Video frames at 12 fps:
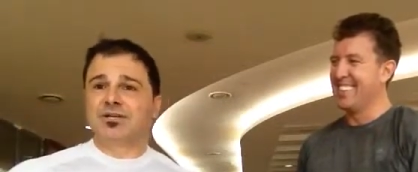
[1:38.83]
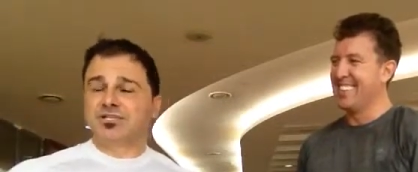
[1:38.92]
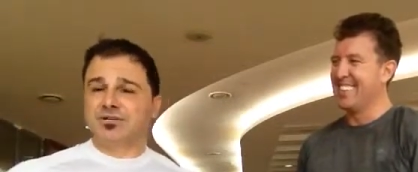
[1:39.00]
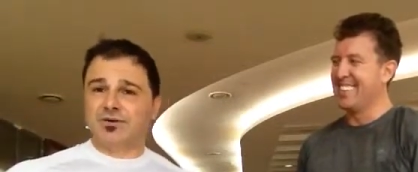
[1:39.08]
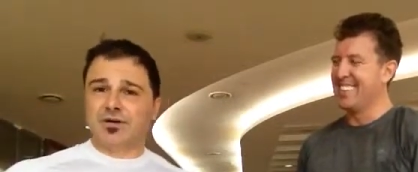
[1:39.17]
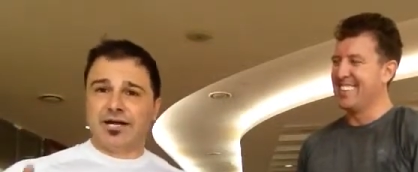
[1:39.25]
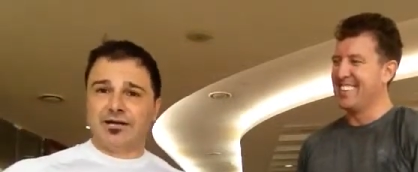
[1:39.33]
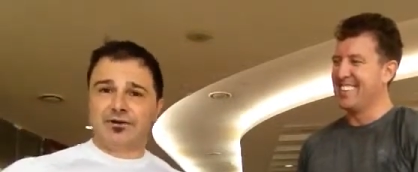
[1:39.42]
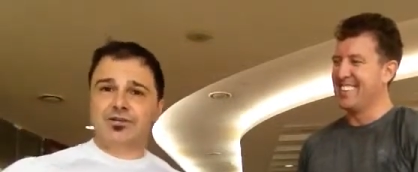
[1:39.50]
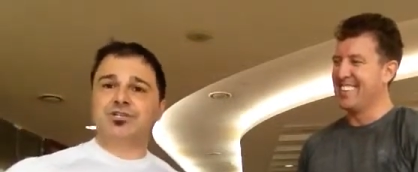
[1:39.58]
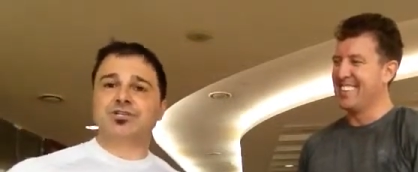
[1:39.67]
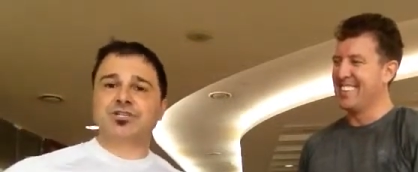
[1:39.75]
Speaker 1: So I
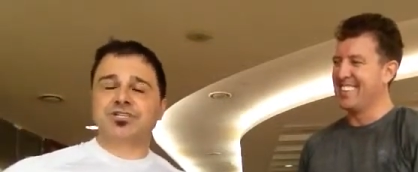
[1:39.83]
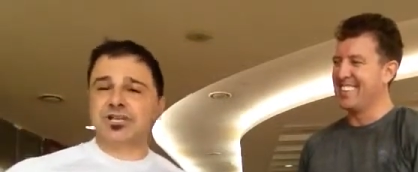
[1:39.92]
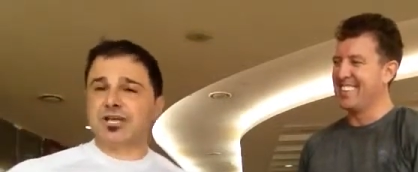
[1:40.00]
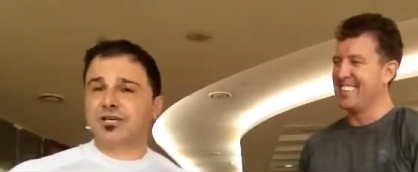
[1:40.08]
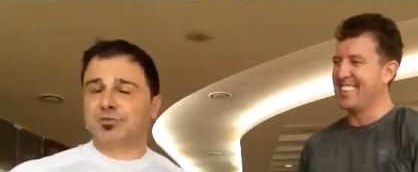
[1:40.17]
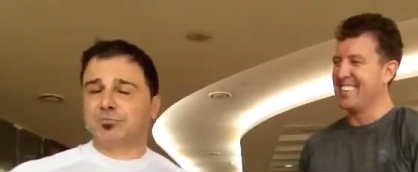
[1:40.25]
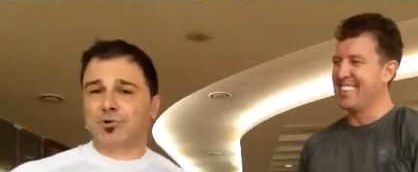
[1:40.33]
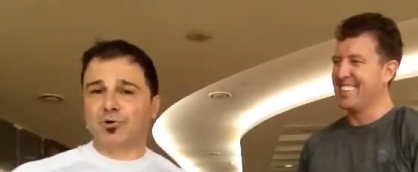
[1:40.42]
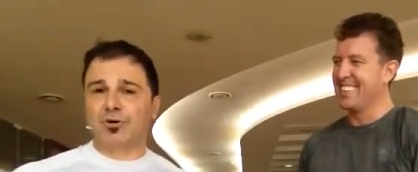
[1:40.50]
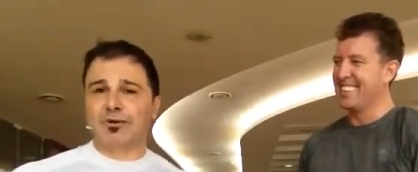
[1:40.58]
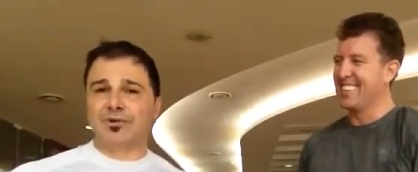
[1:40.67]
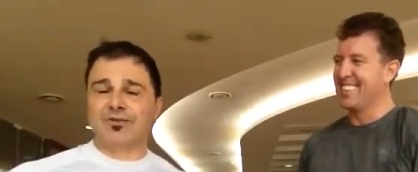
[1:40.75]
urge you to stay on the
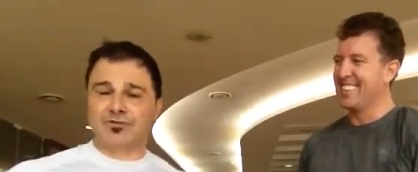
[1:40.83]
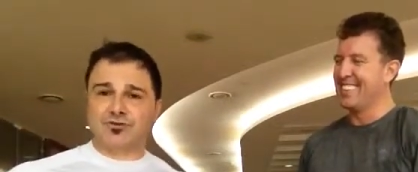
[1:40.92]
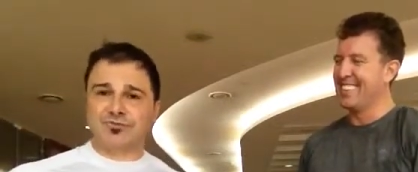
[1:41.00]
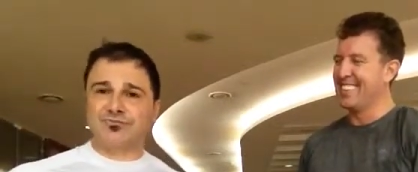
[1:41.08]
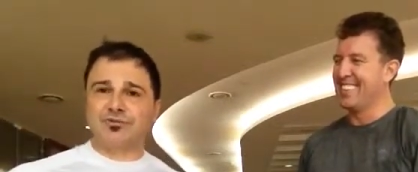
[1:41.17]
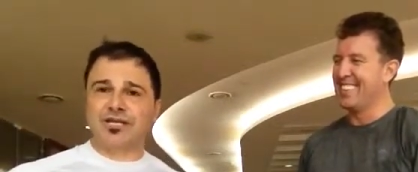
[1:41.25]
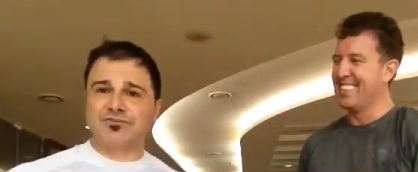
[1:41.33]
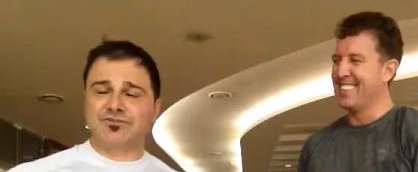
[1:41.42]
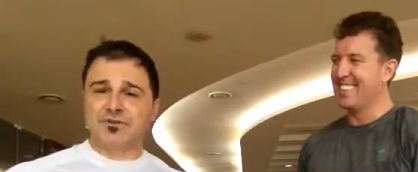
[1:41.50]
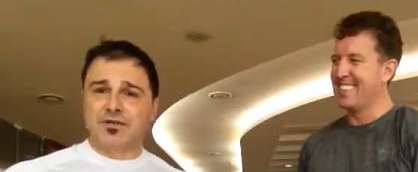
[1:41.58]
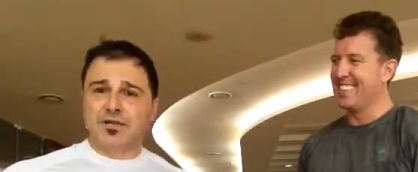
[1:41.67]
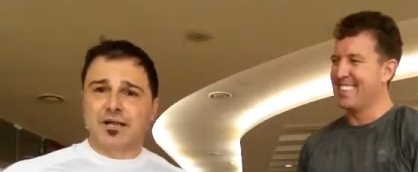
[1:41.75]
program. We have the Trim for
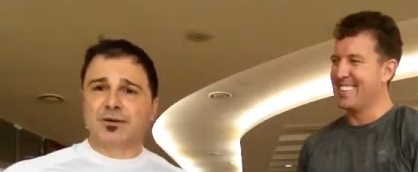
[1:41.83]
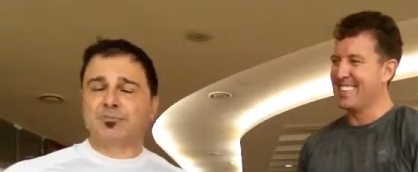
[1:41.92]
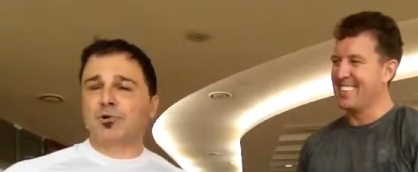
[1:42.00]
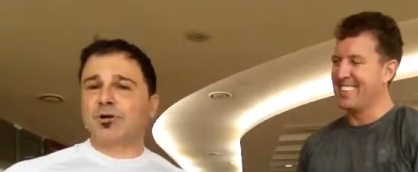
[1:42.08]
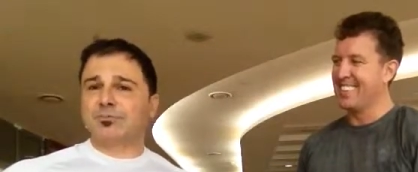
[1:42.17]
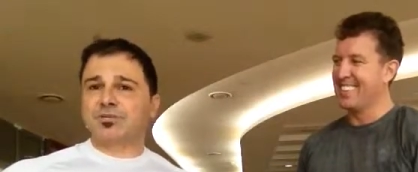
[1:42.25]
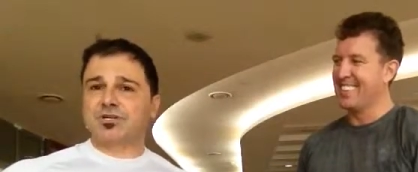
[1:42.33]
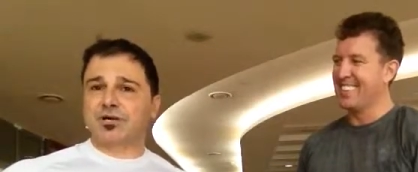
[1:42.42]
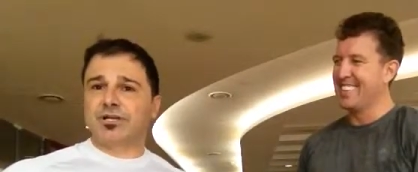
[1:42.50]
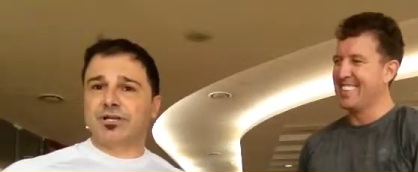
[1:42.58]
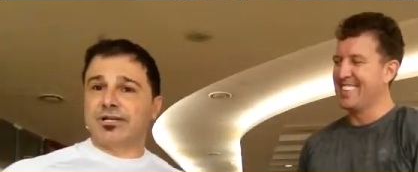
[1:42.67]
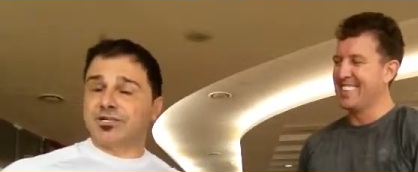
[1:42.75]
Life uh, program
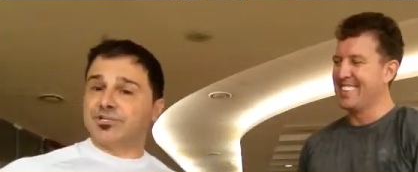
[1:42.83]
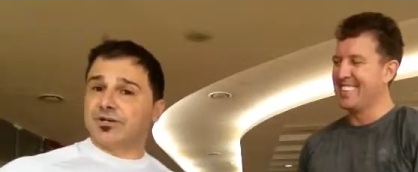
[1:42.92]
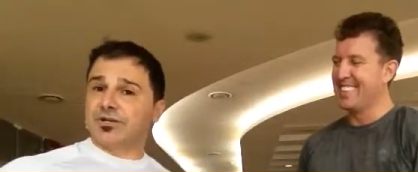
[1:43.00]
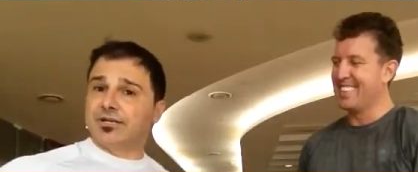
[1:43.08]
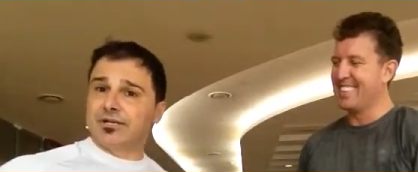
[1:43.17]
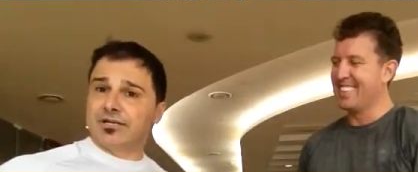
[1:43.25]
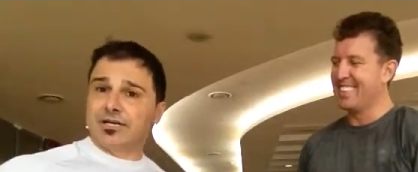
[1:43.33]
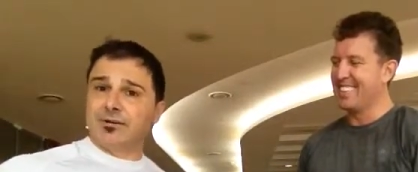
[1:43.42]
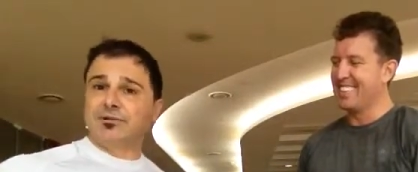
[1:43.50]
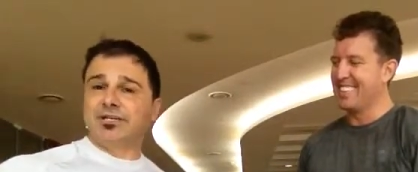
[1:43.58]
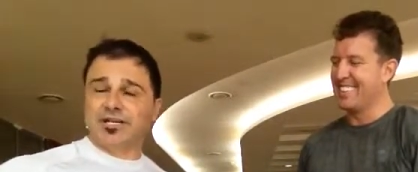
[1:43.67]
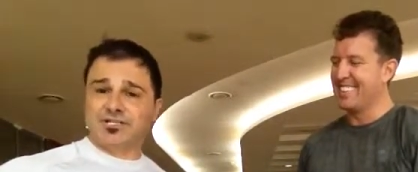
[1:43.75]
starting uh, started a
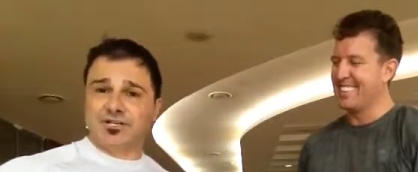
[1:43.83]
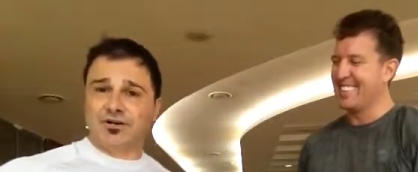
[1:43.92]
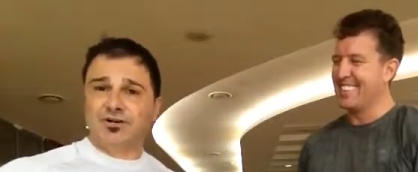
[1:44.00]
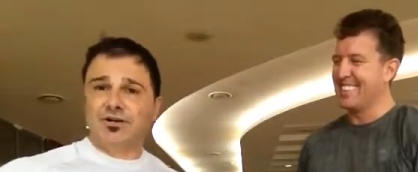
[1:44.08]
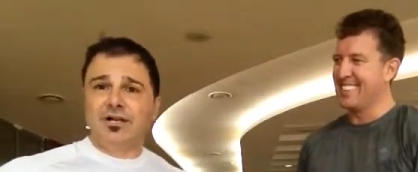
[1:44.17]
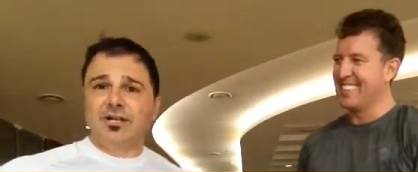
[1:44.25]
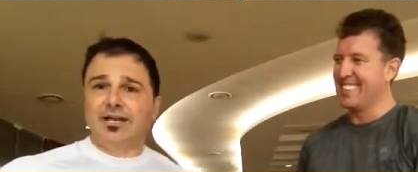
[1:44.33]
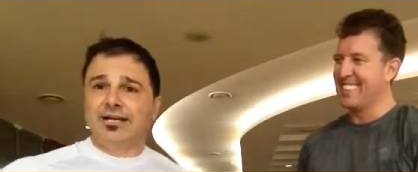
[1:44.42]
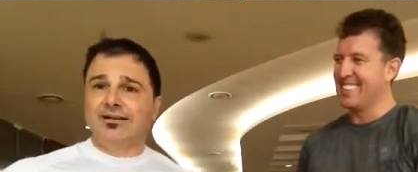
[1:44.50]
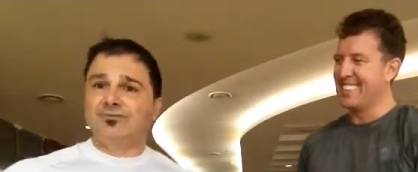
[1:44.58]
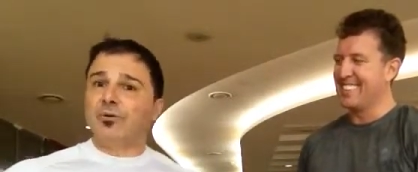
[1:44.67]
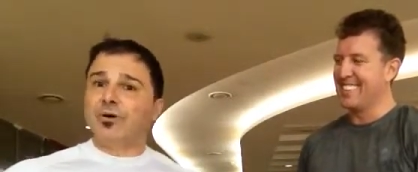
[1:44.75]
couple of days ago,
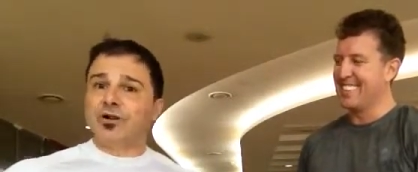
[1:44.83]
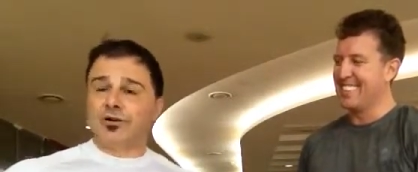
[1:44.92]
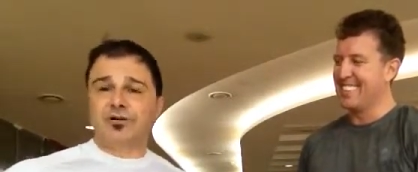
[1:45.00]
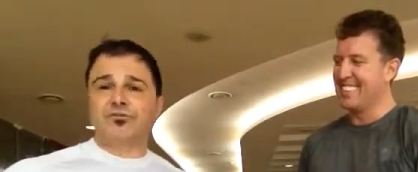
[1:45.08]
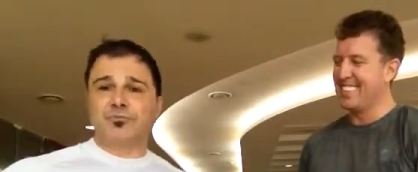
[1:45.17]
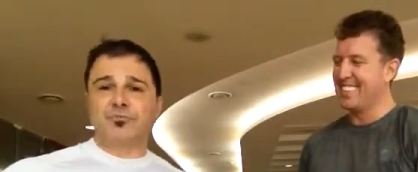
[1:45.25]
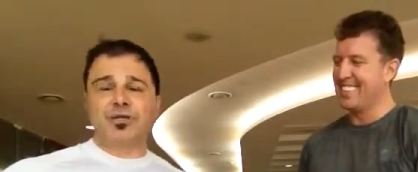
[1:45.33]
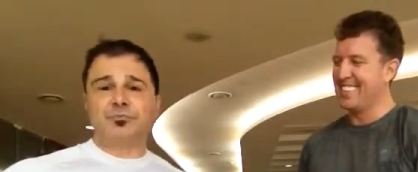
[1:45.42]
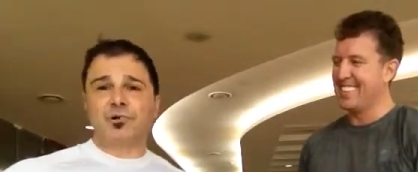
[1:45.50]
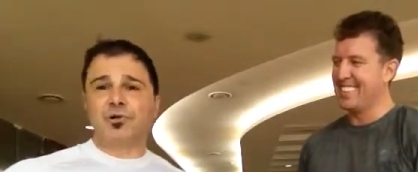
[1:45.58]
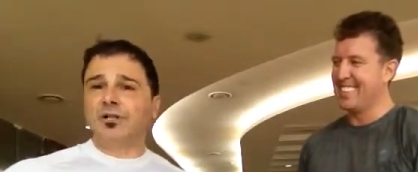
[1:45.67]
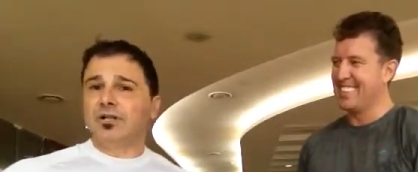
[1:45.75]
and I've already heard from
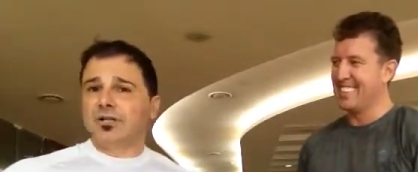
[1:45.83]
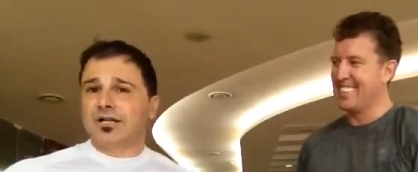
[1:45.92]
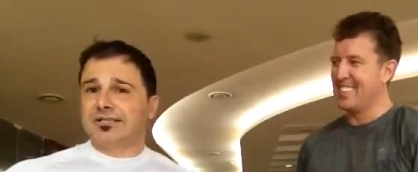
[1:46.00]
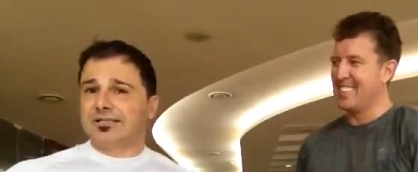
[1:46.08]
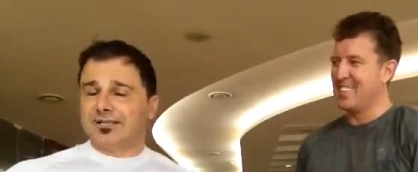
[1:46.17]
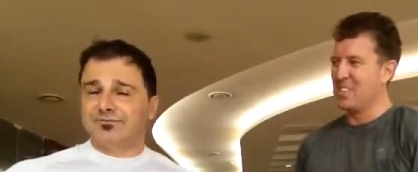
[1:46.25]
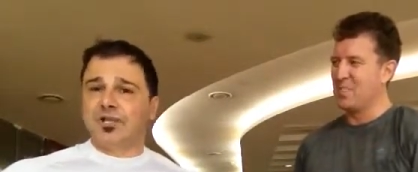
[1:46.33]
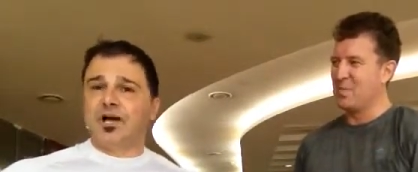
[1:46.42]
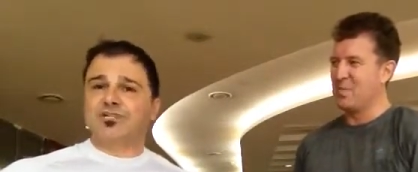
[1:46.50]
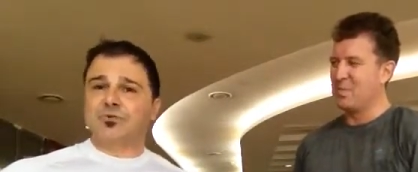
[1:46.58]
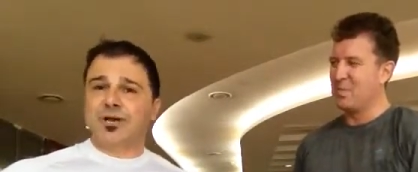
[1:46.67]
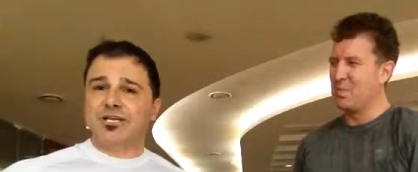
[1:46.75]
people uh, that they've
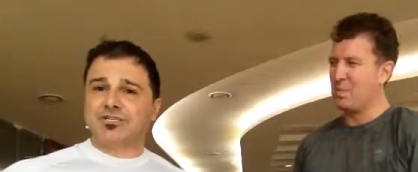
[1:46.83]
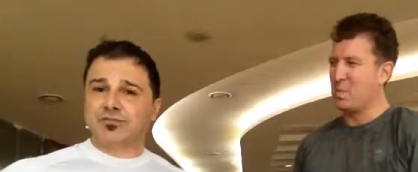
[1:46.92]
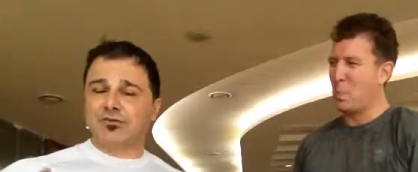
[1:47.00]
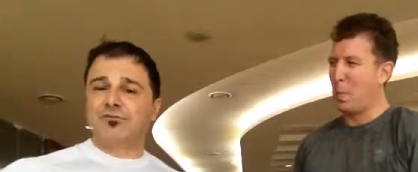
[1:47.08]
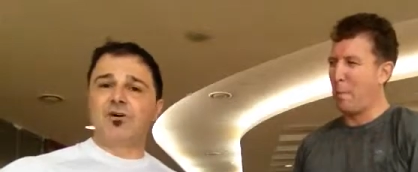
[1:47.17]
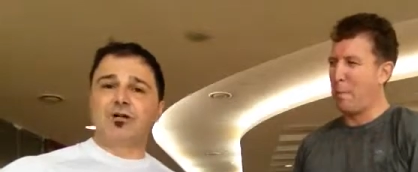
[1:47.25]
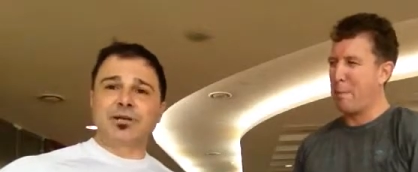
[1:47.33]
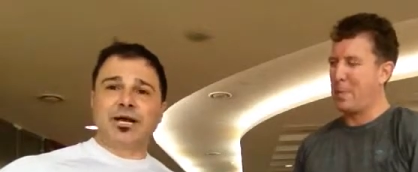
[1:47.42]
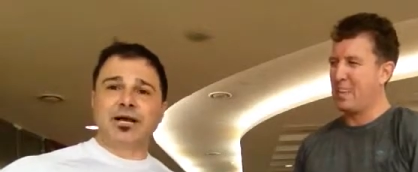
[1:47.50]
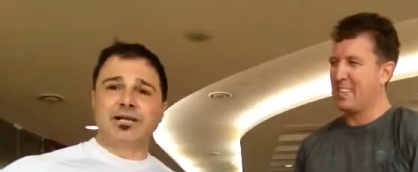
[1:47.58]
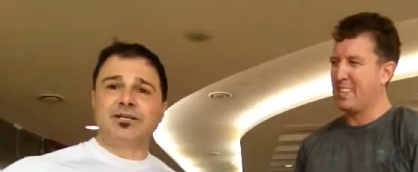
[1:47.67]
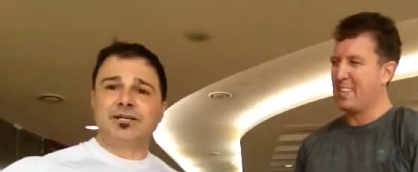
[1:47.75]
lost weight, so don't fall
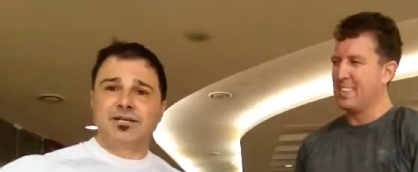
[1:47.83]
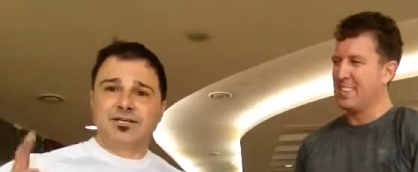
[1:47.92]
behind.